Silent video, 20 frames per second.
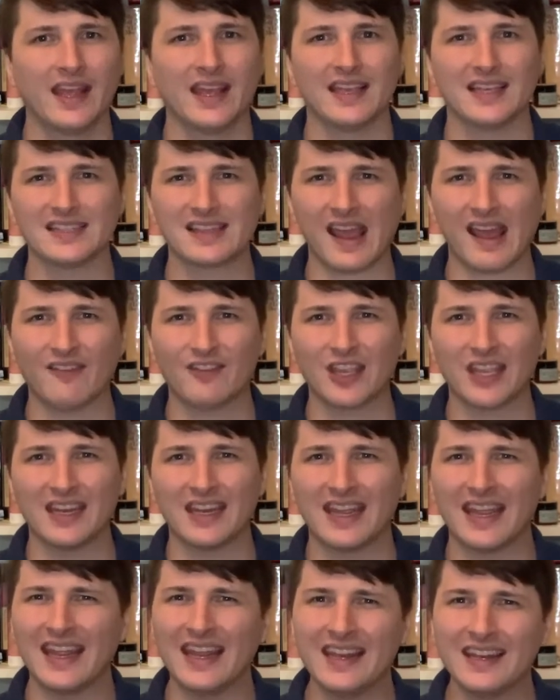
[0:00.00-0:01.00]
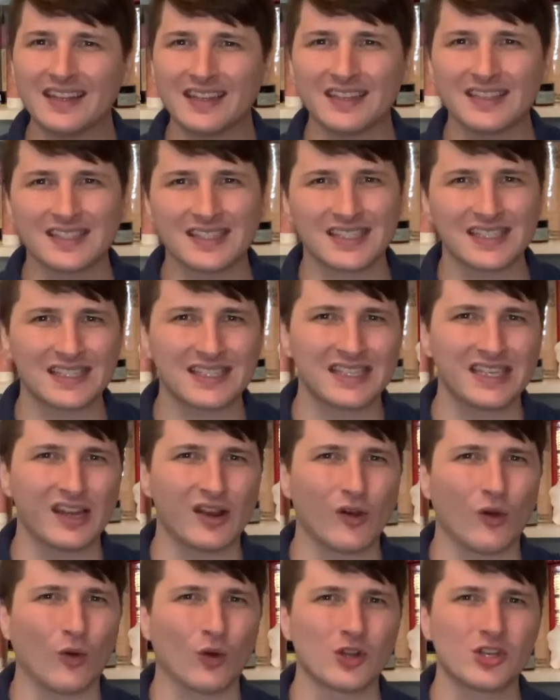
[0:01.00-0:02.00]
is having an inconsistent
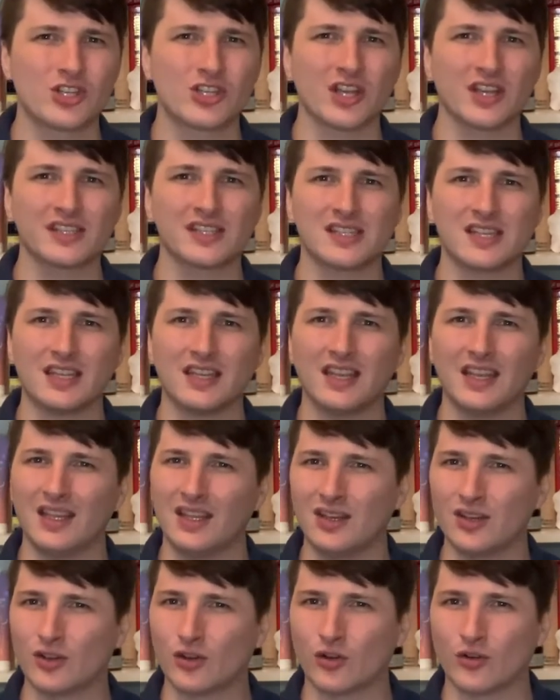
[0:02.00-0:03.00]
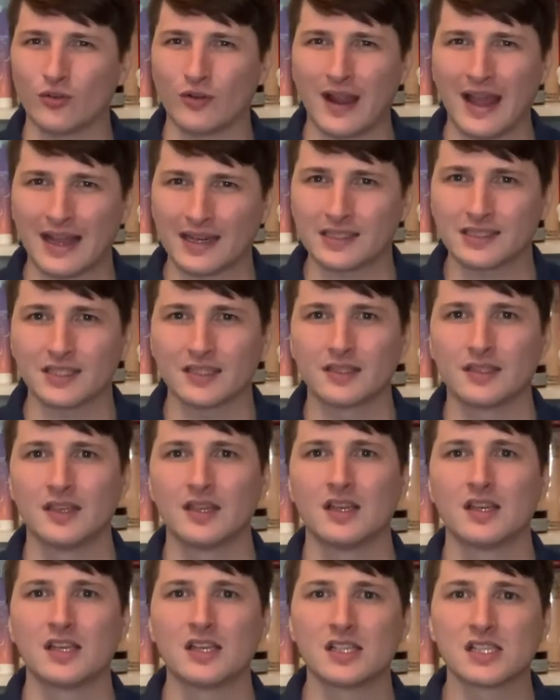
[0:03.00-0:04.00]
or just incorrect
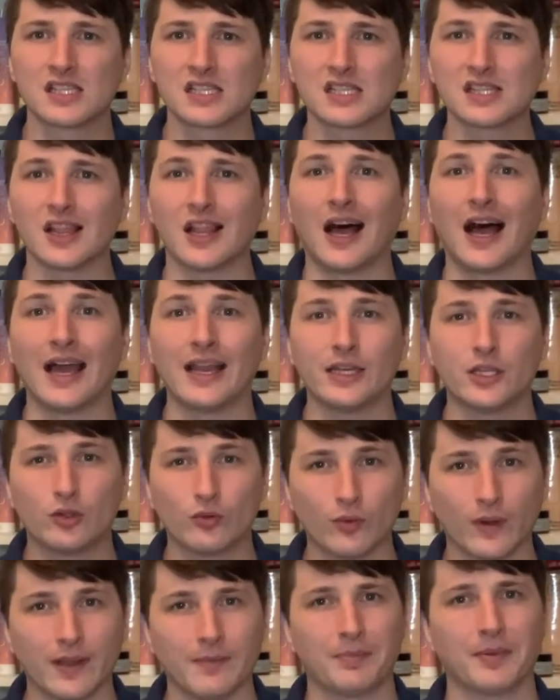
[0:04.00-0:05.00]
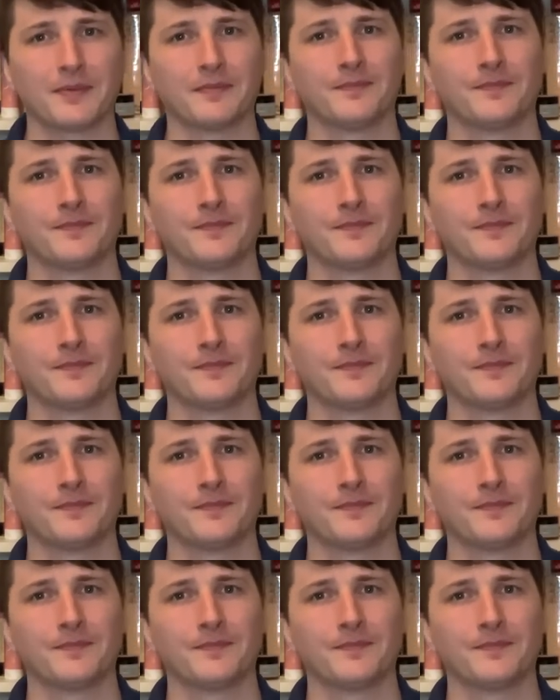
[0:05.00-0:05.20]
slide grip.